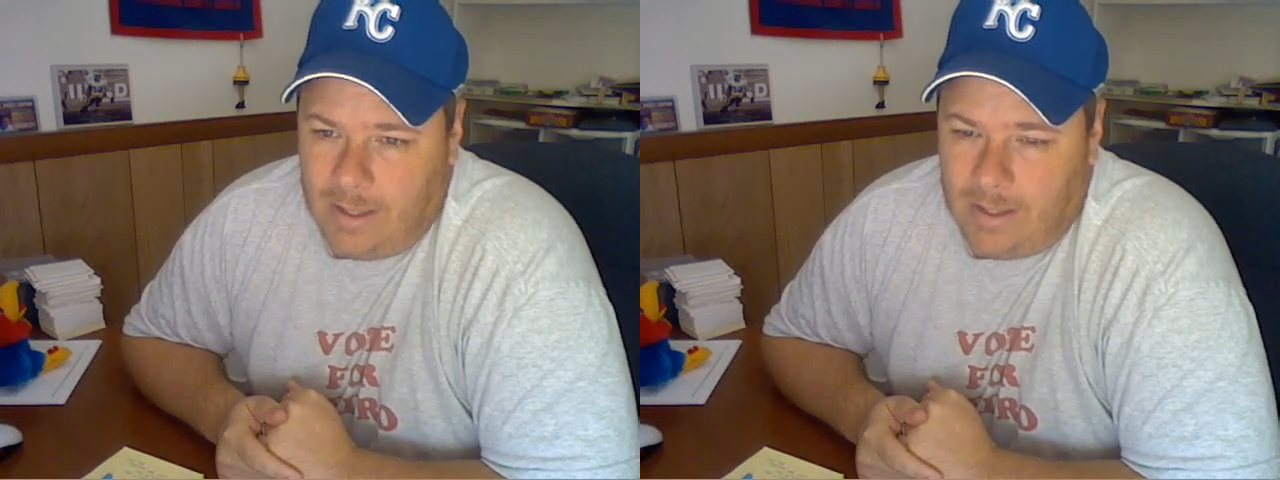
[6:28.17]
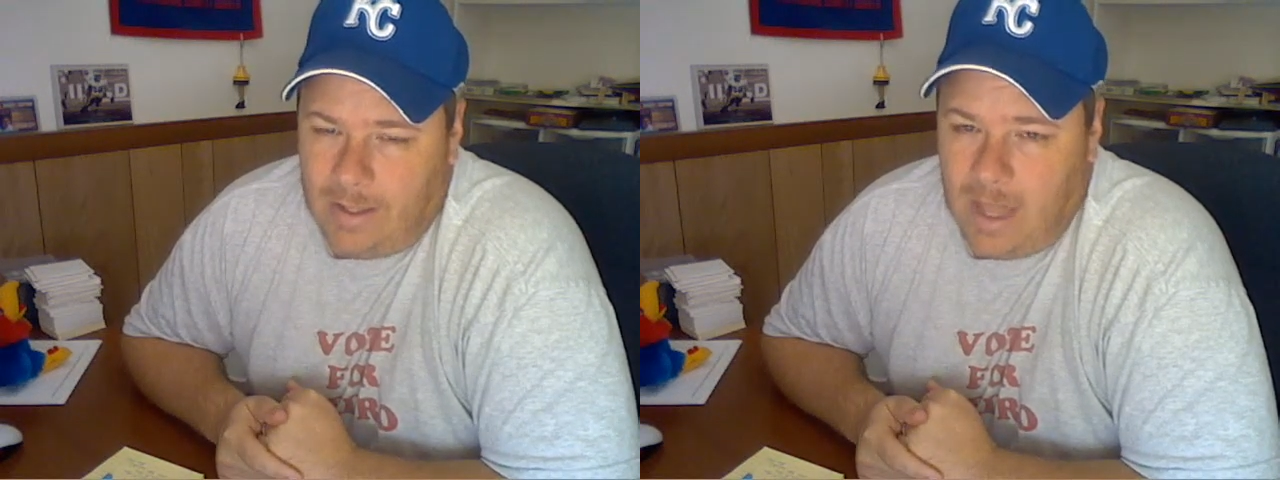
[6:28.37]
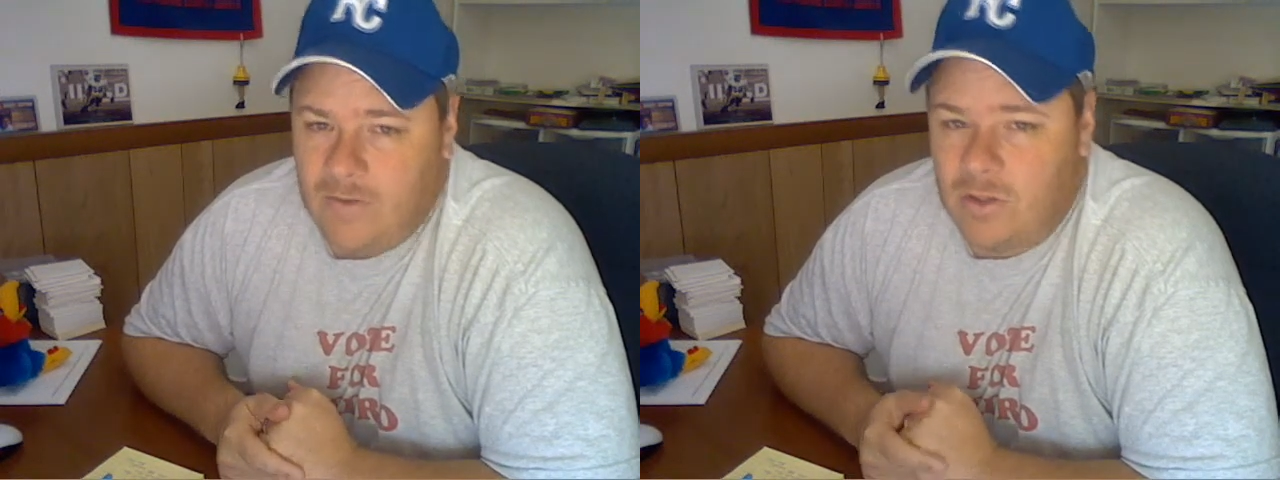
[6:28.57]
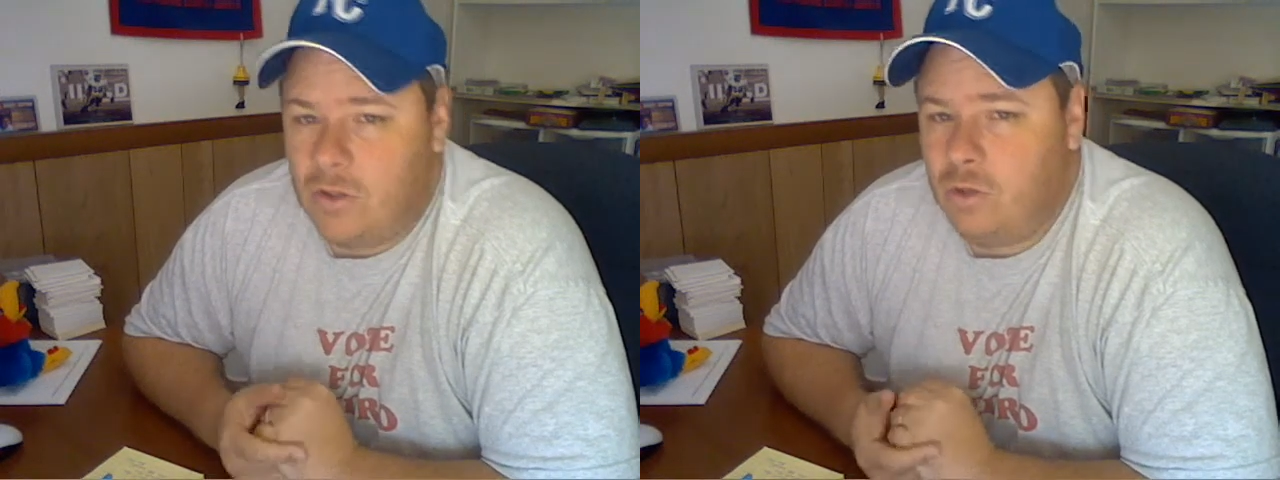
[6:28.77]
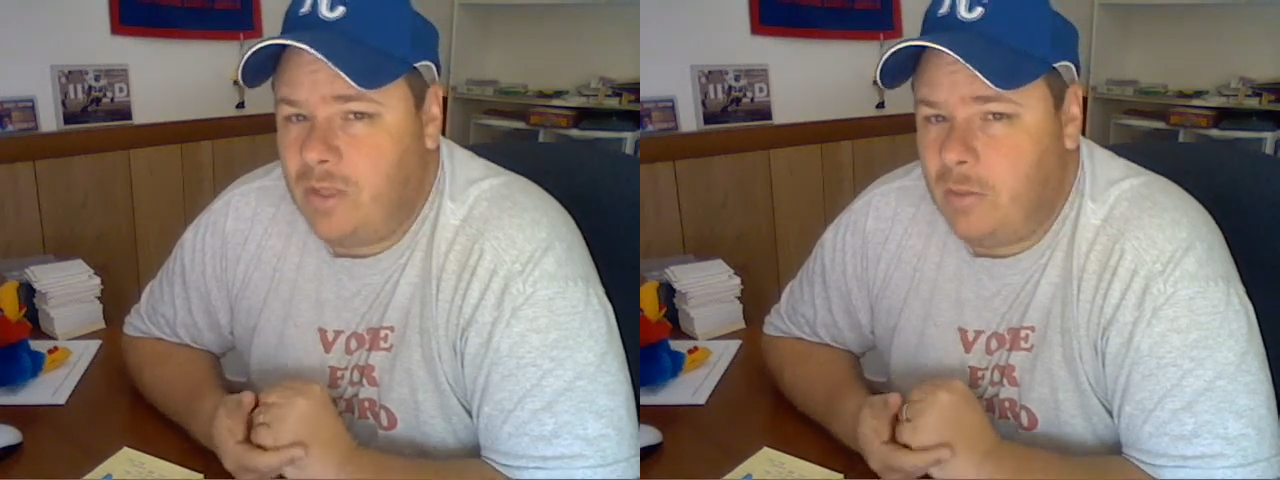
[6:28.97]
11
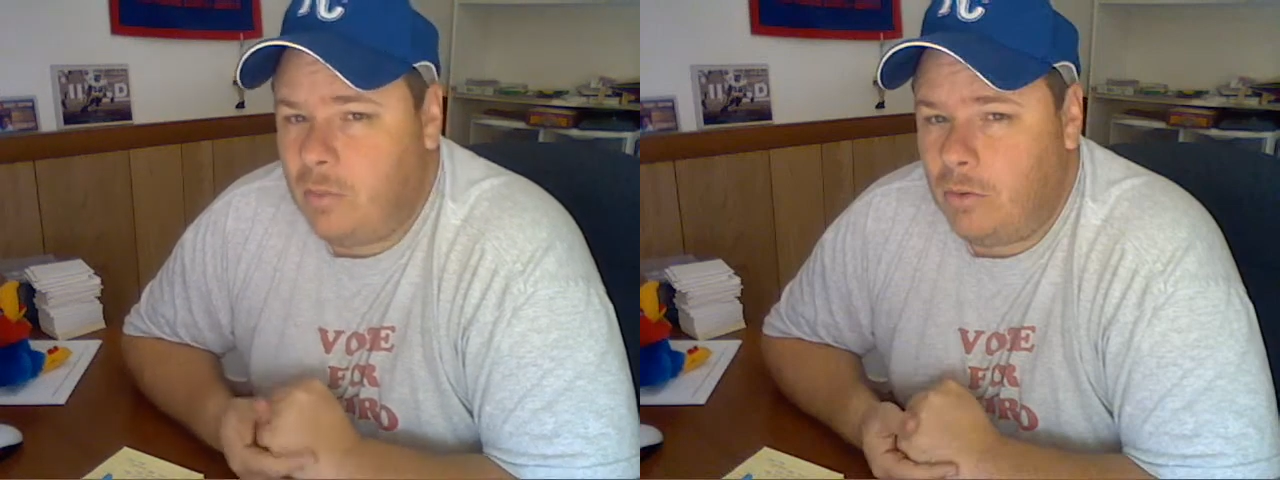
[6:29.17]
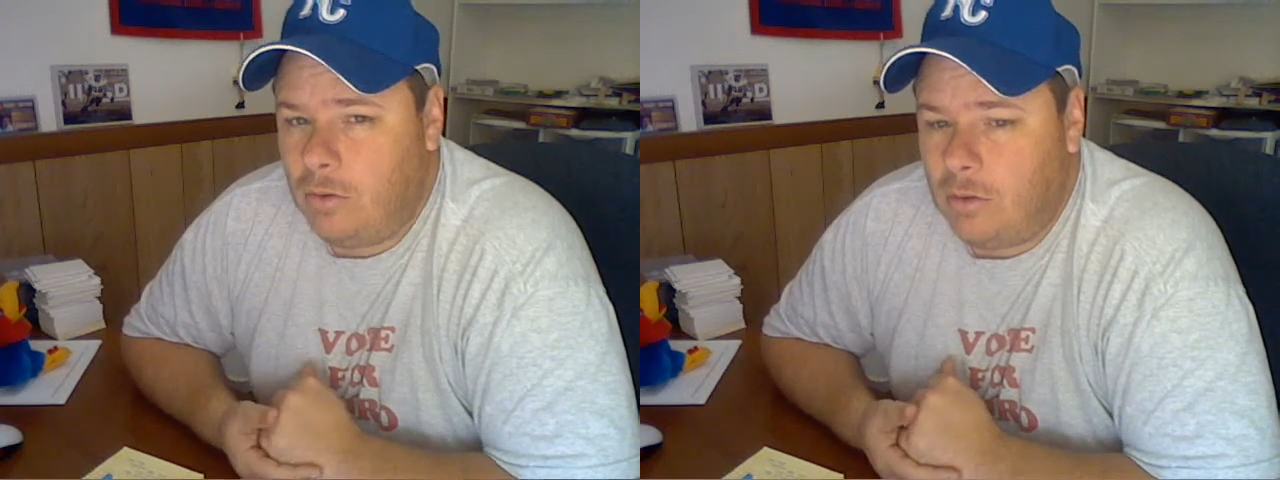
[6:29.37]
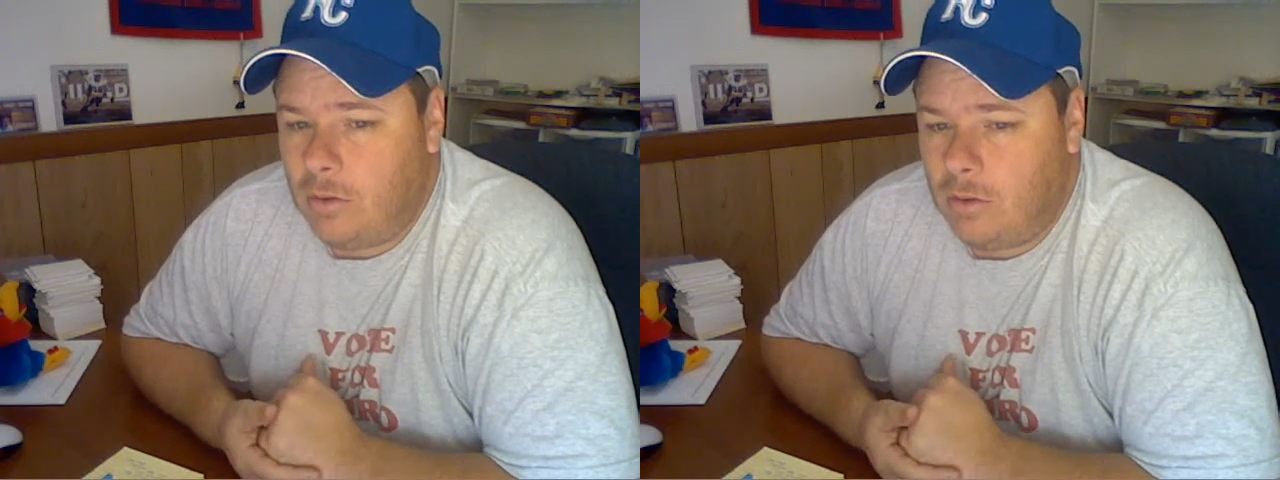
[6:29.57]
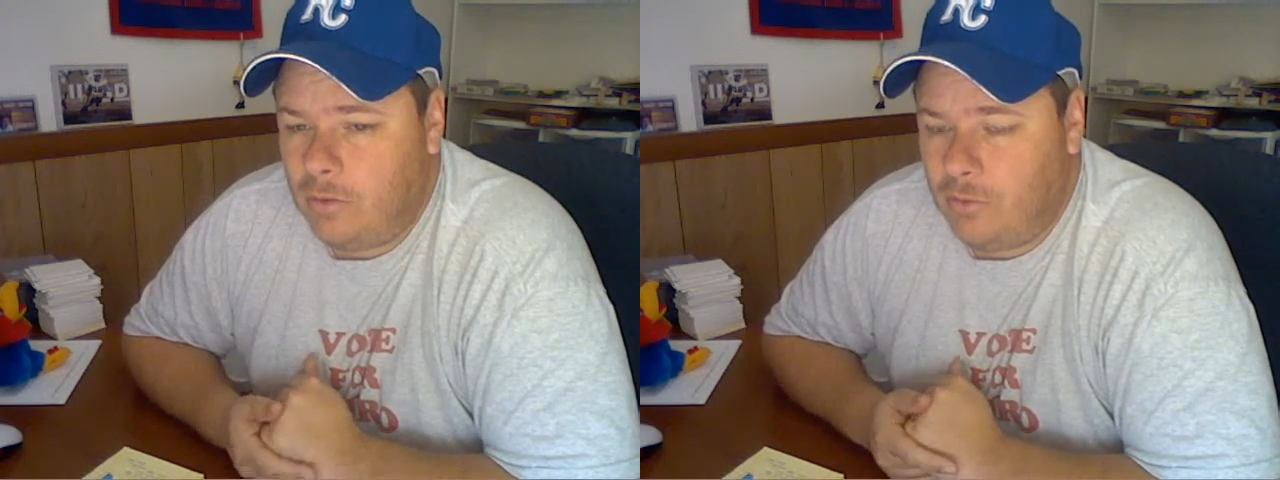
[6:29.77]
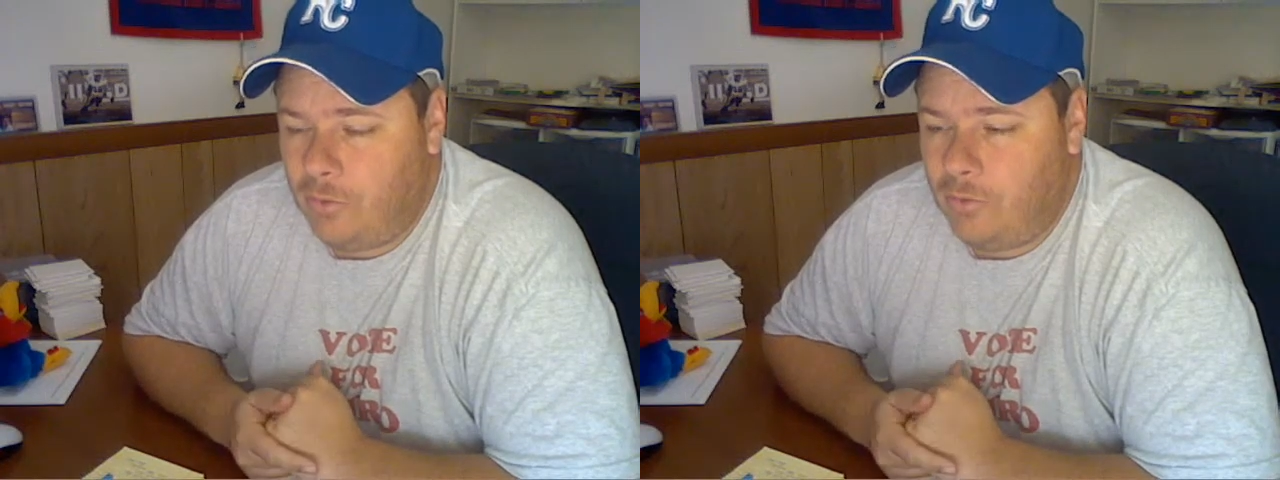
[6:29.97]
new people
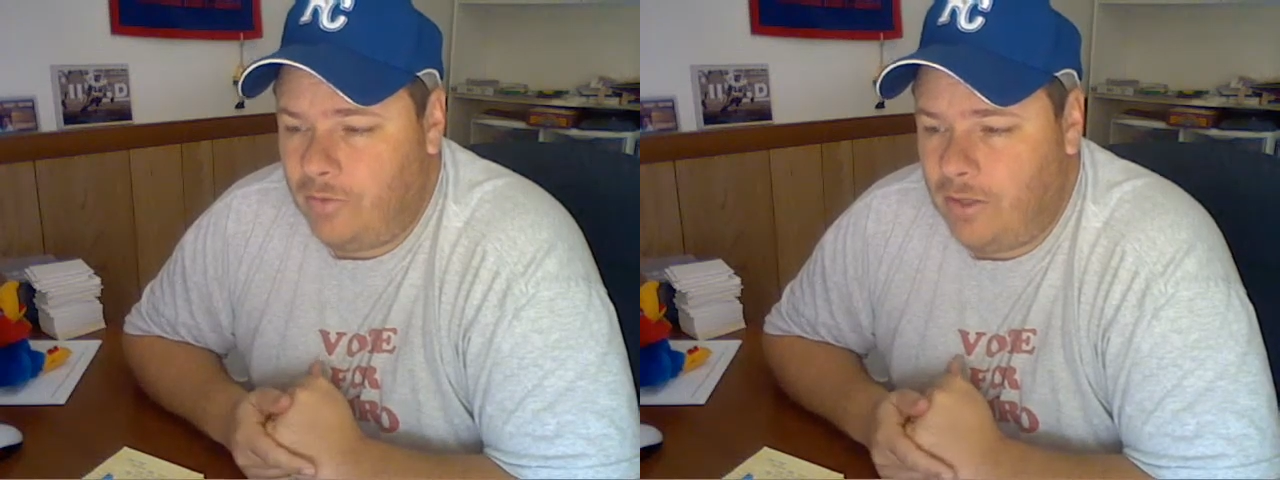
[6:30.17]
through the